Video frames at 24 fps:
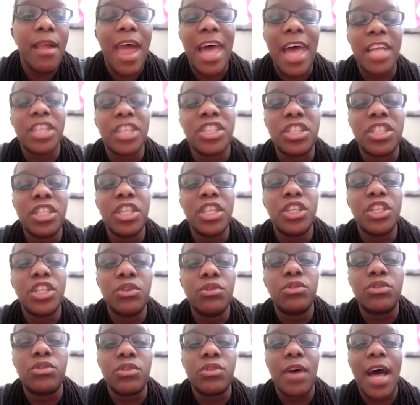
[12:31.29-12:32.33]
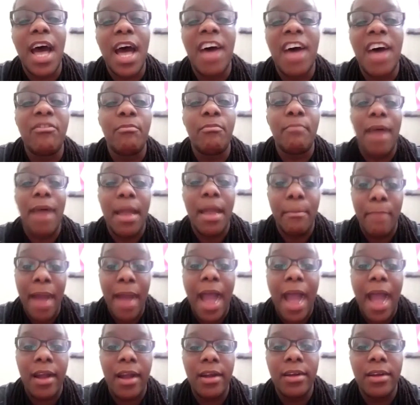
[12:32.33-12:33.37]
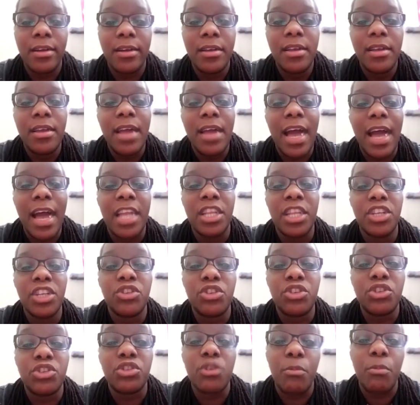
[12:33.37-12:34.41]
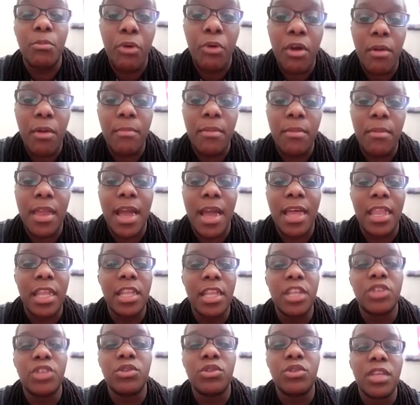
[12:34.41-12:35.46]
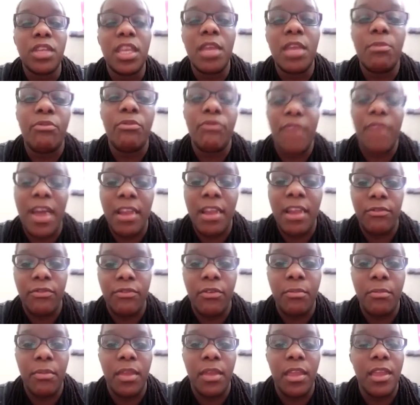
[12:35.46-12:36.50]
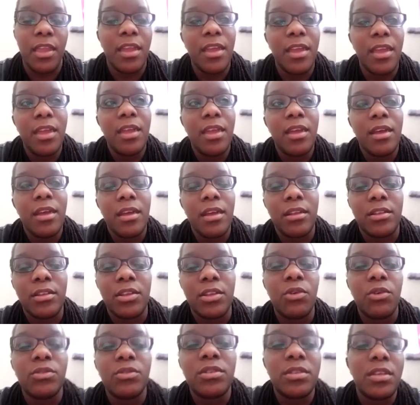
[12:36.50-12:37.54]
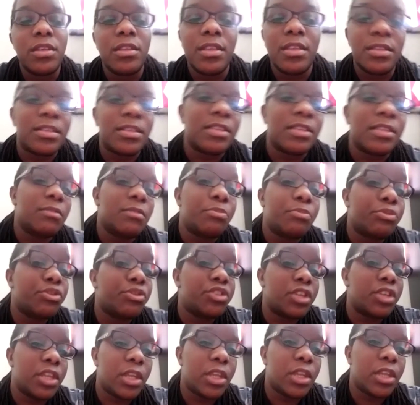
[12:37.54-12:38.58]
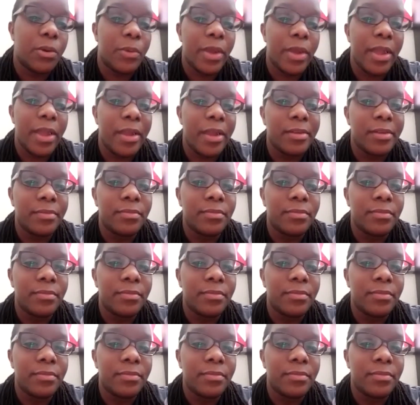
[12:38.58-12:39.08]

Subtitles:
I just need you to have my back. I need you to support me, and I need you to keep fighting for me. Don't see this as me pushing you away.